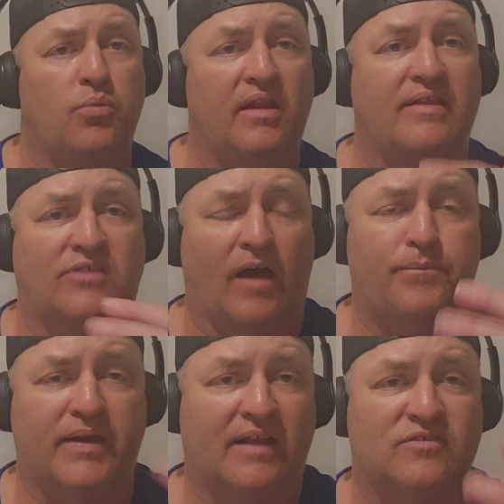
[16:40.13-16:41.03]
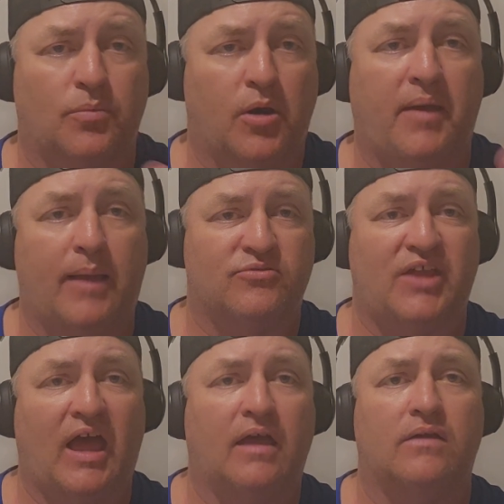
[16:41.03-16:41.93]
really tough against the Birmingham
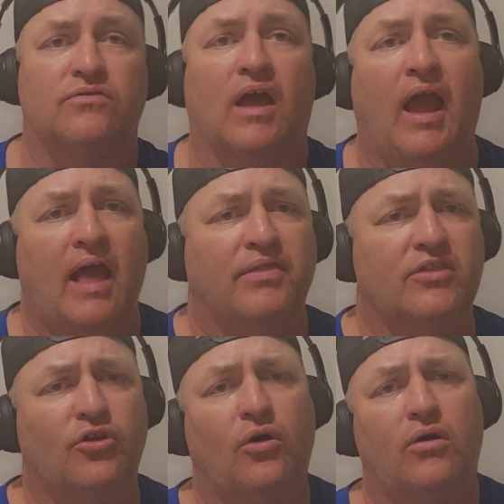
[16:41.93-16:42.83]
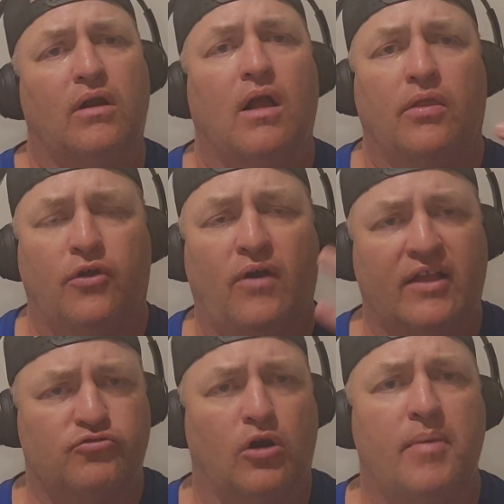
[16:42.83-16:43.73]
Stallions. I think their
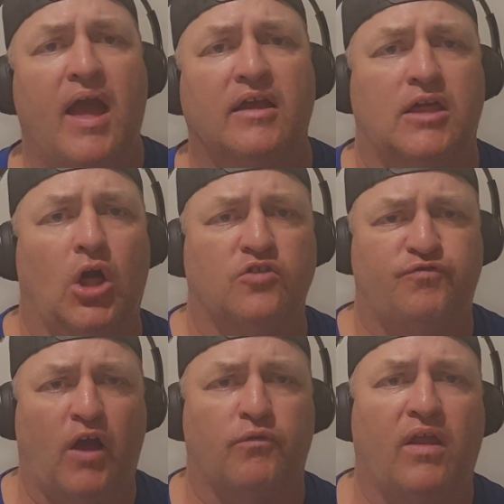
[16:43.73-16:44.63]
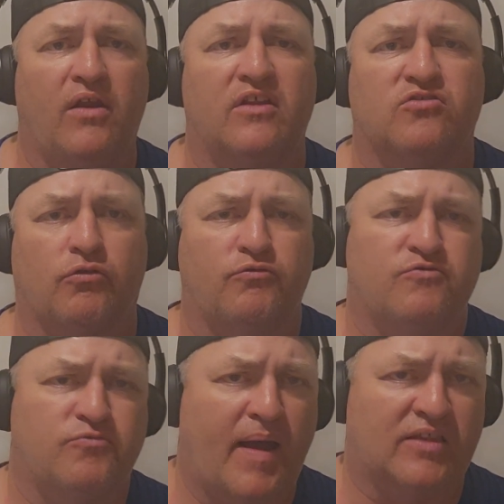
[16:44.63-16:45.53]
interim head coach felt really
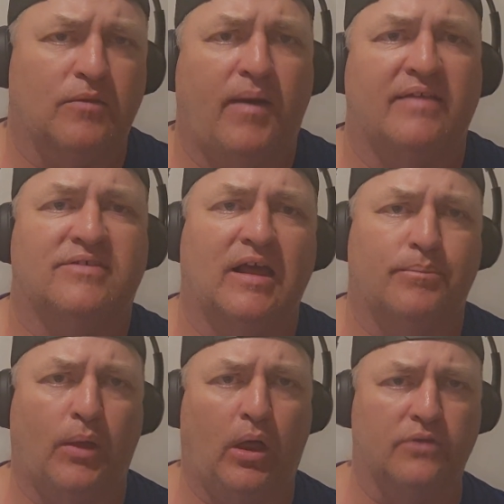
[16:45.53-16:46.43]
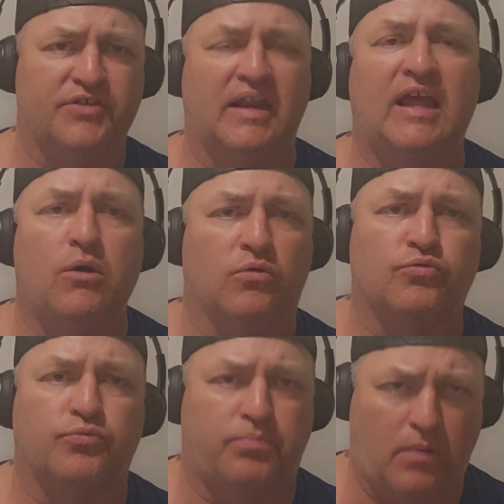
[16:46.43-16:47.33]
disrespected by Skip Holtz, and he was
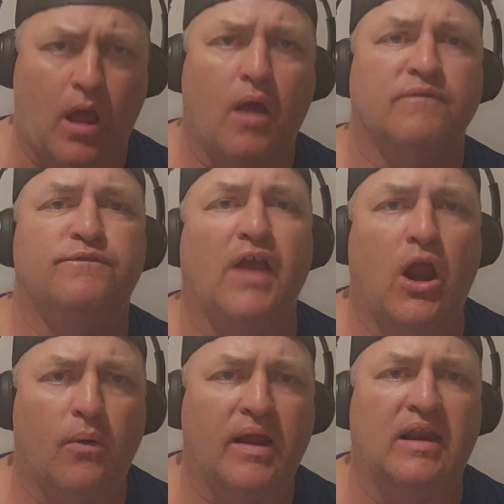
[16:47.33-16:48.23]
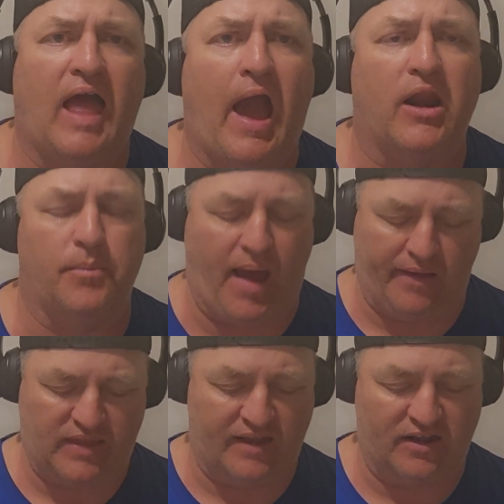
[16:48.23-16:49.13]
very loud
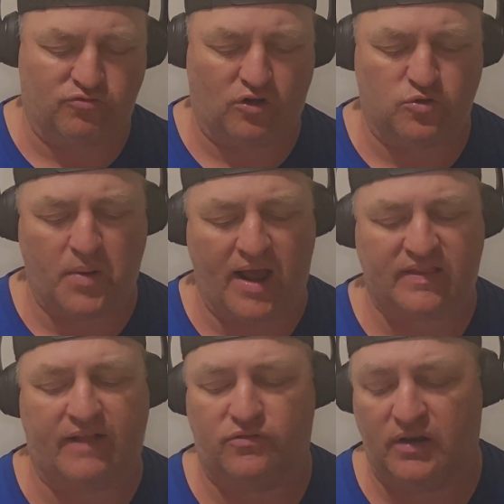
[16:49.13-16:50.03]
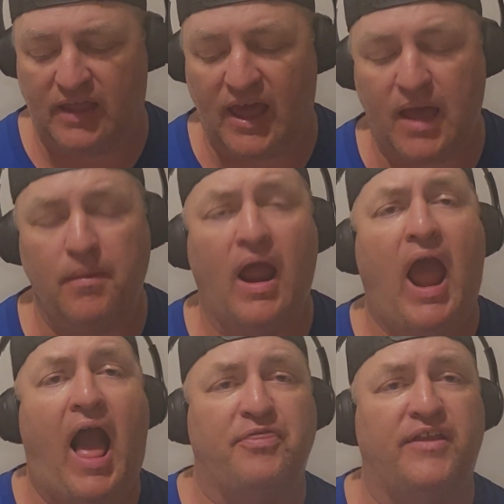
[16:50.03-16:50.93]
about that disrespect after the game.
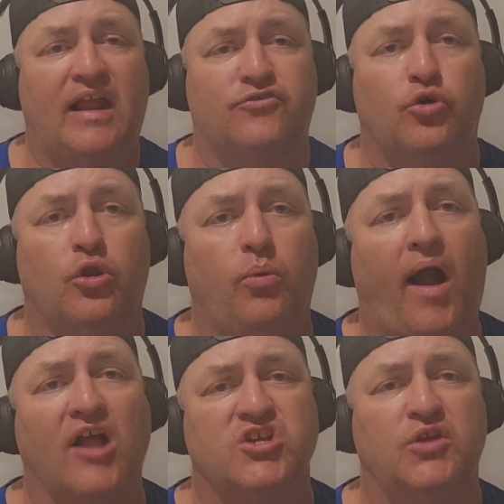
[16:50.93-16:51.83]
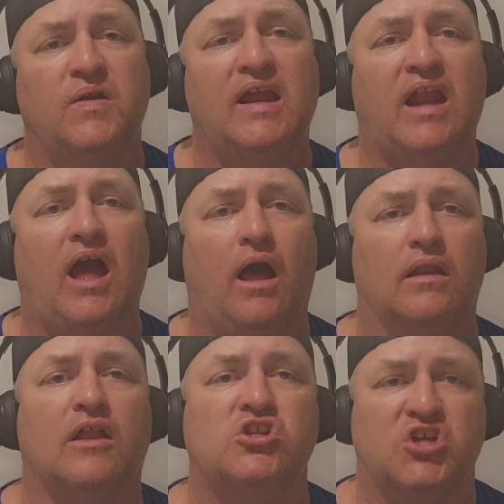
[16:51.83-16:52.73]
I think that's cool to watch. You need a
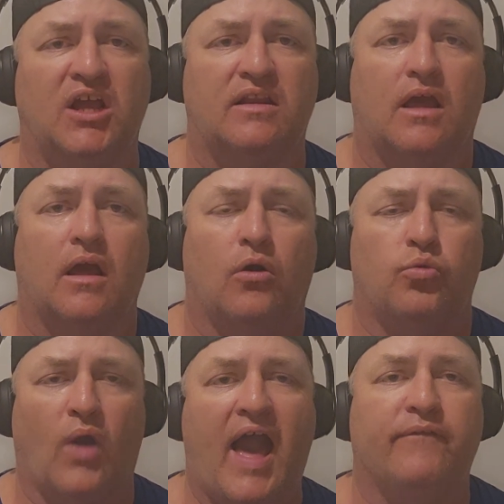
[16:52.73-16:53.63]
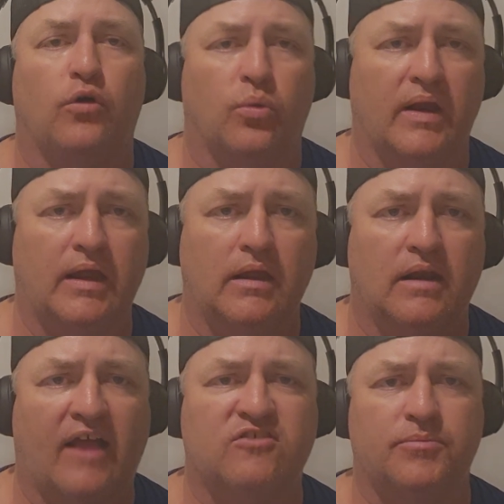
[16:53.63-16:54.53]
legit rivalry.
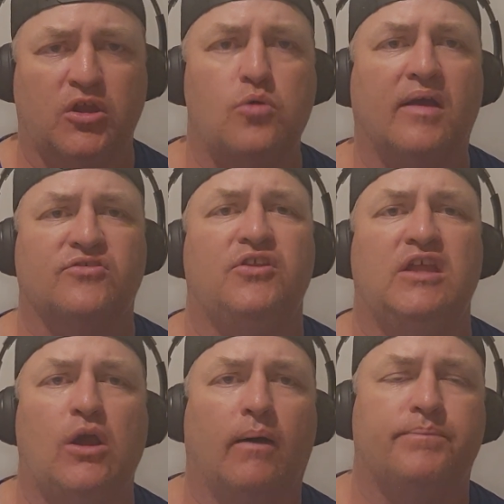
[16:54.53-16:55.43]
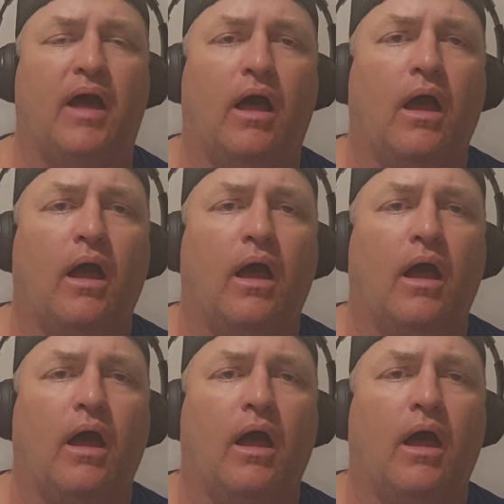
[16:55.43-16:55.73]
That's something you miss in the UFL,